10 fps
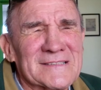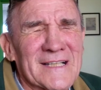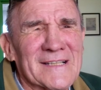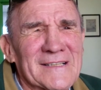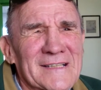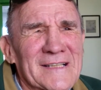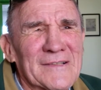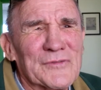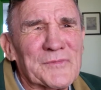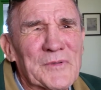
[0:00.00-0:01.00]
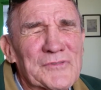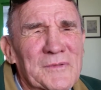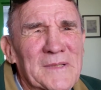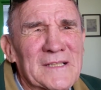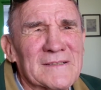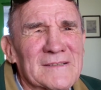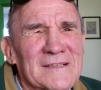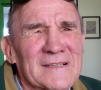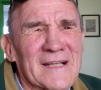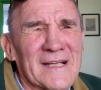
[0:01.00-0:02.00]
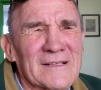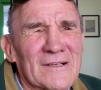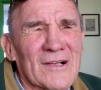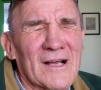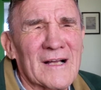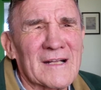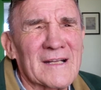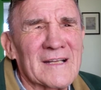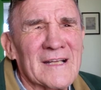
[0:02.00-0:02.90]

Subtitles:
and he was supposed to be here at 8 o'clock.